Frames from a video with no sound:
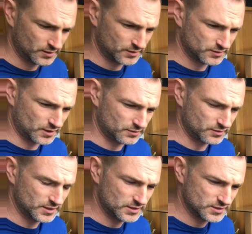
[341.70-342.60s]
So
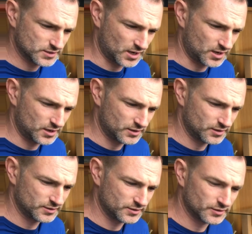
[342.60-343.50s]
these are
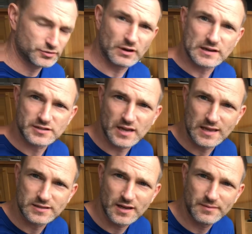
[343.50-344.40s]
the
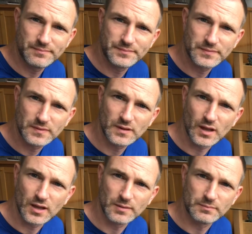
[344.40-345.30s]
Tradescantia
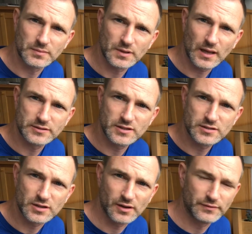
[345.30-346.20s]
cuttings
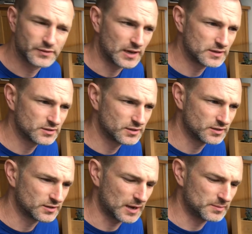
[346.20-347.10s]
that I've taken in
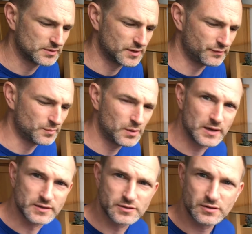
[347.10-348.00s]
a couple of different ways.